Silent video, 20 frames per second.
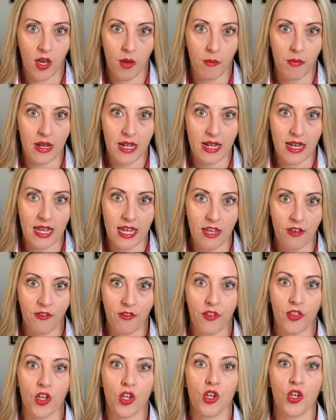belief
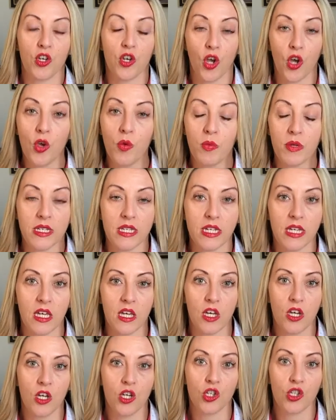that nobody
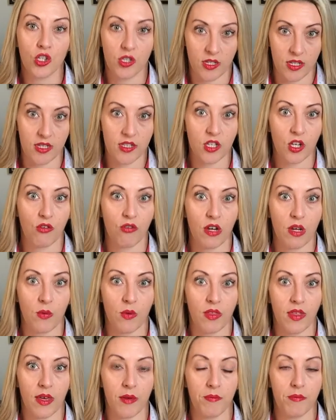should disagree
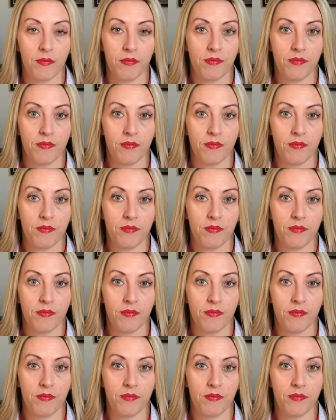with him.